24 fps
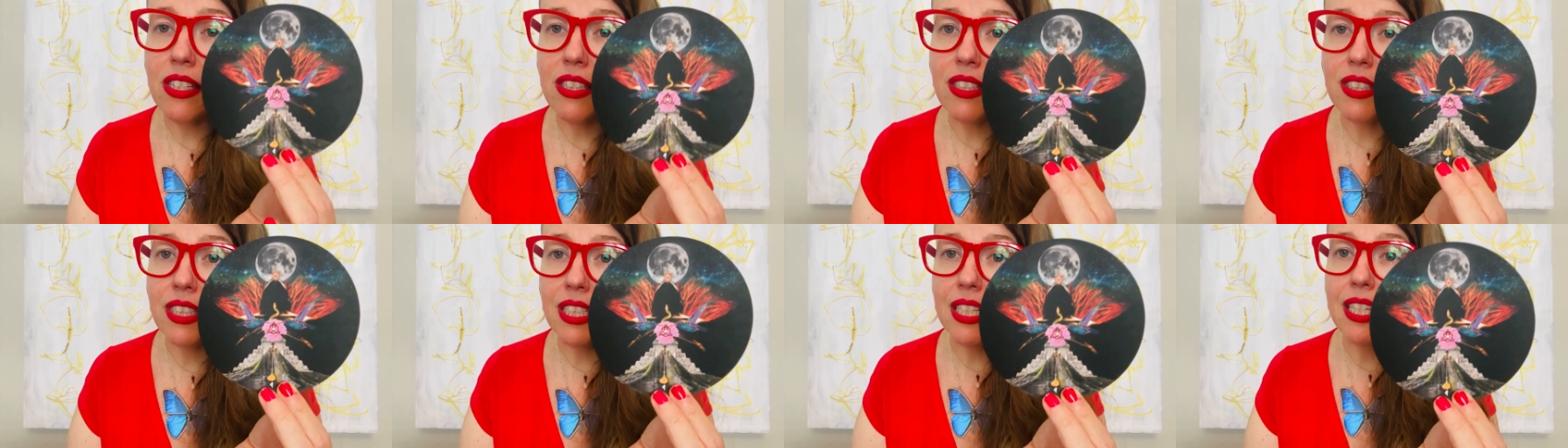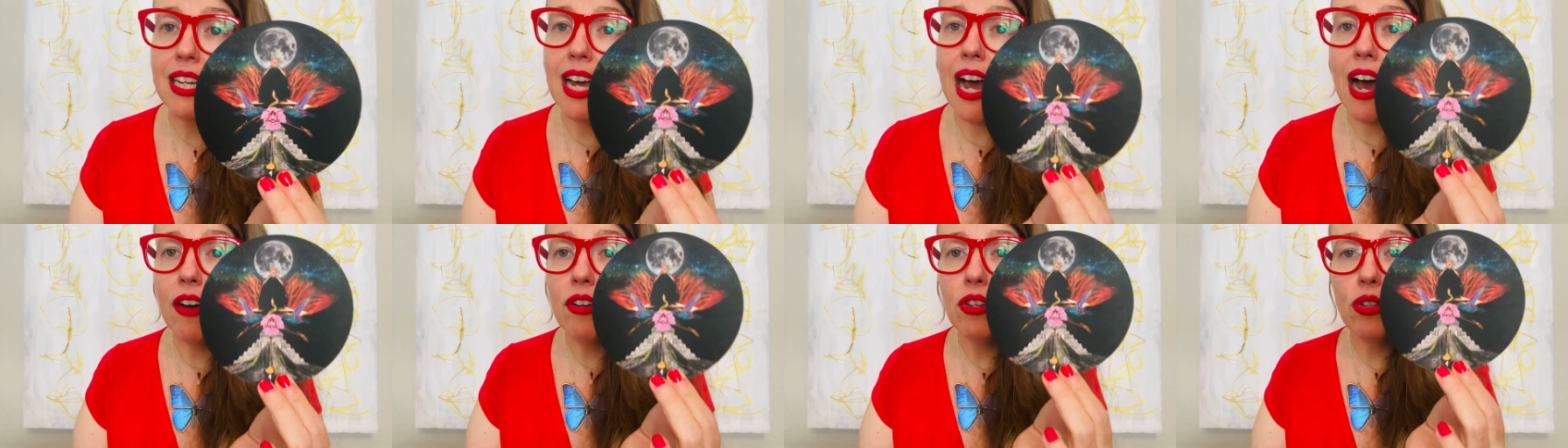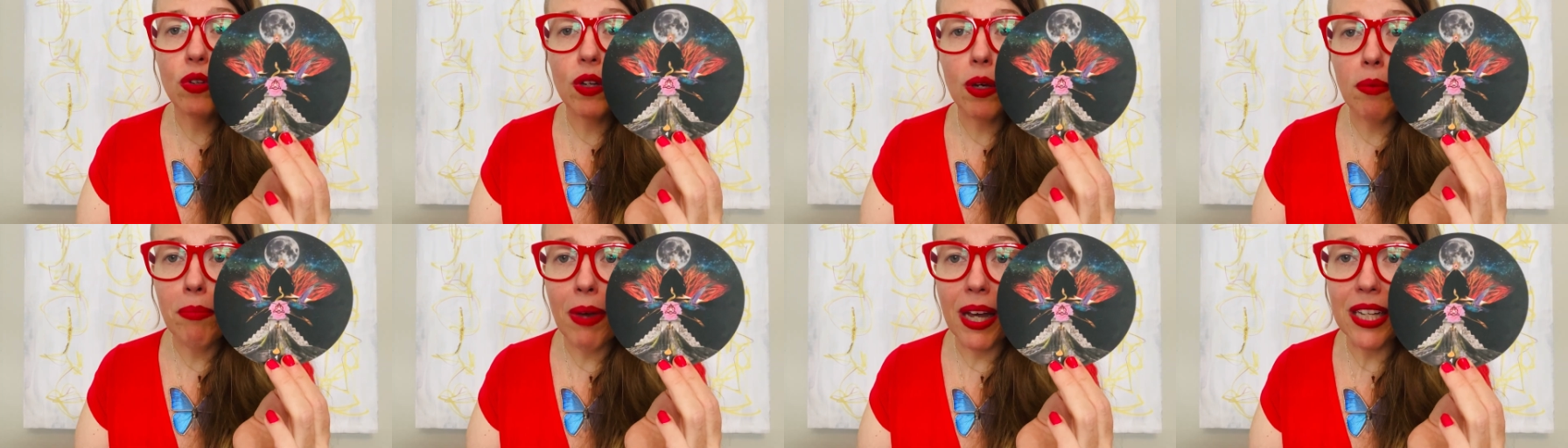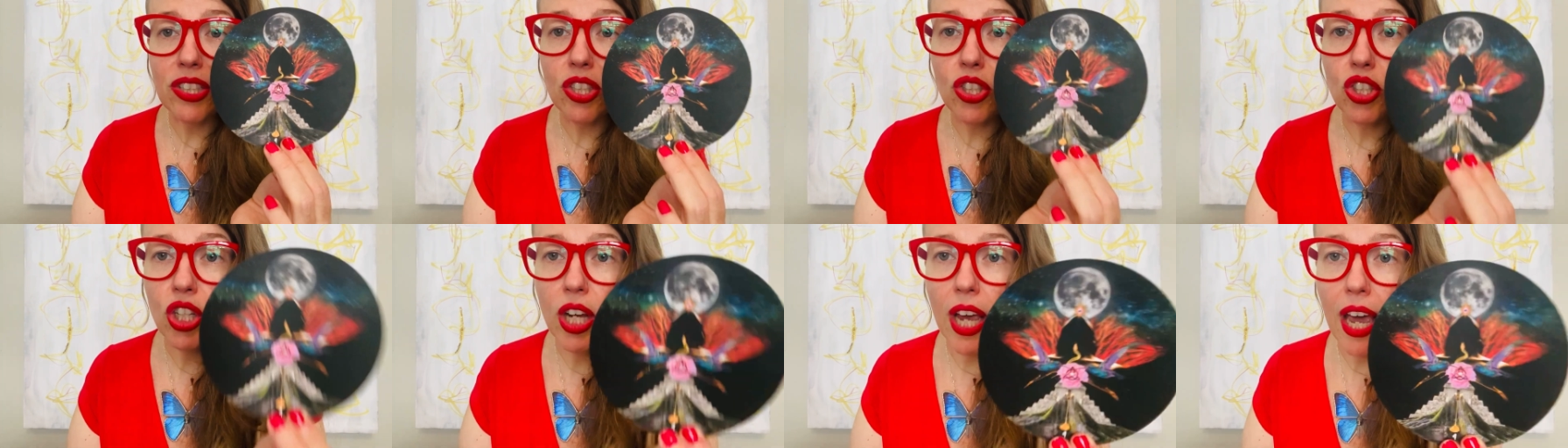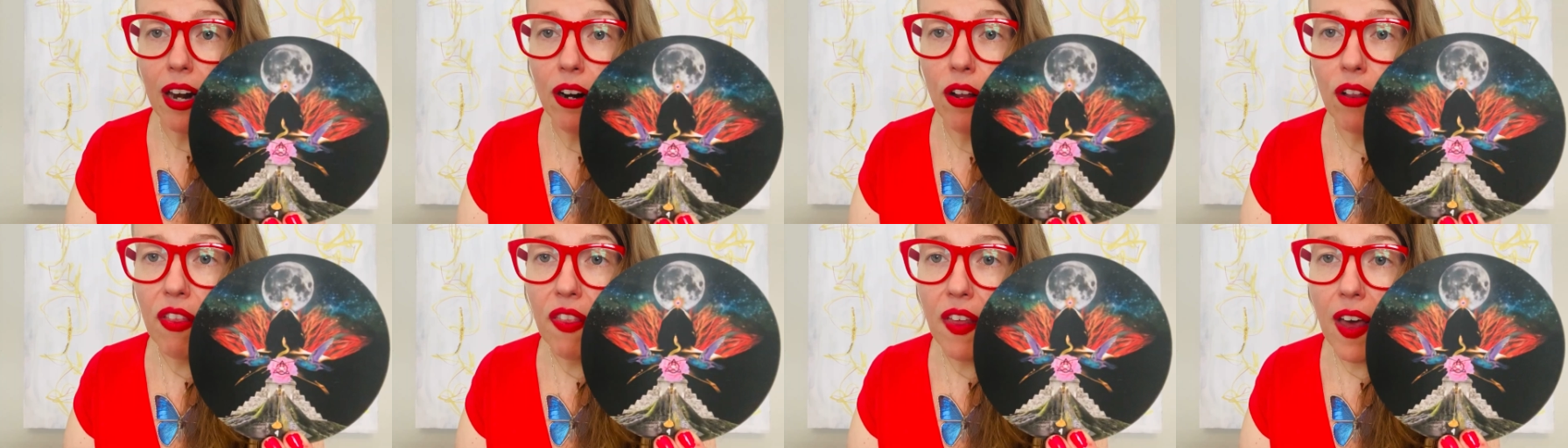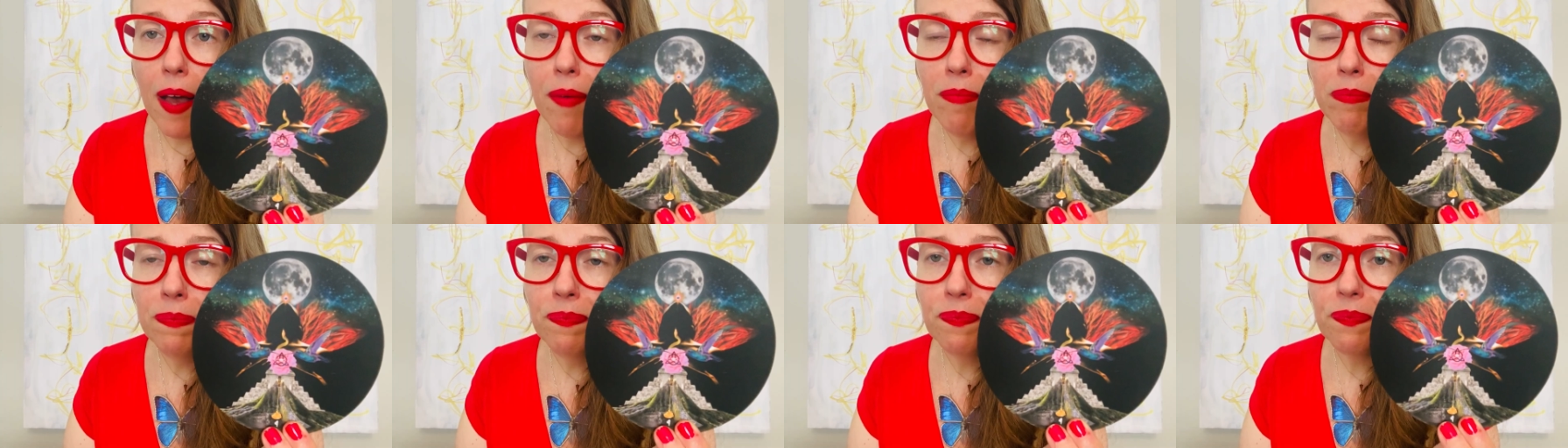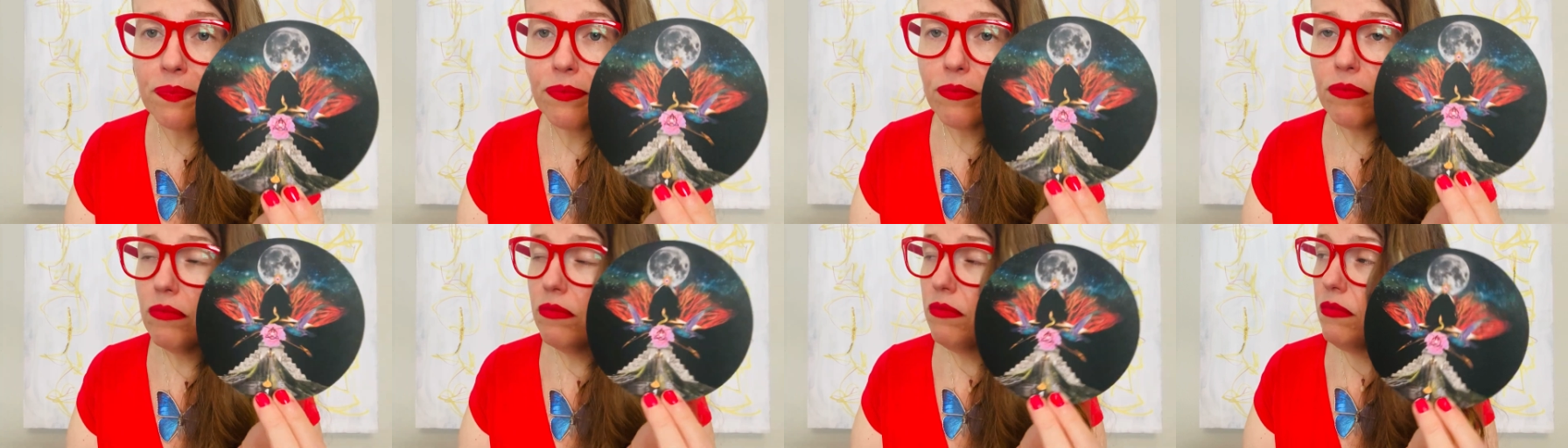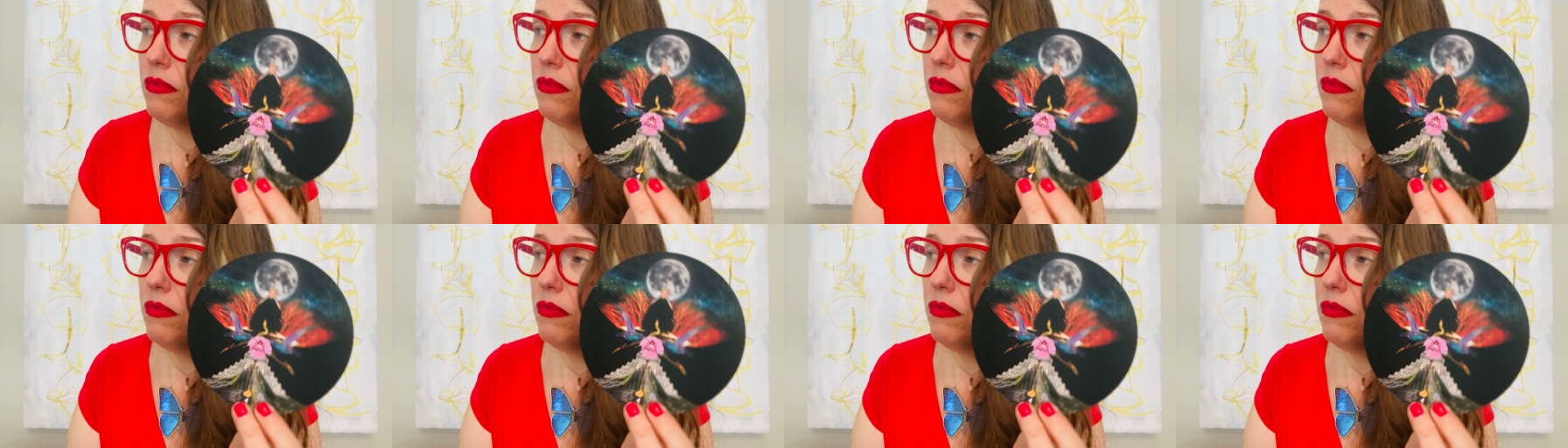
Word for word: to see how you can best channel them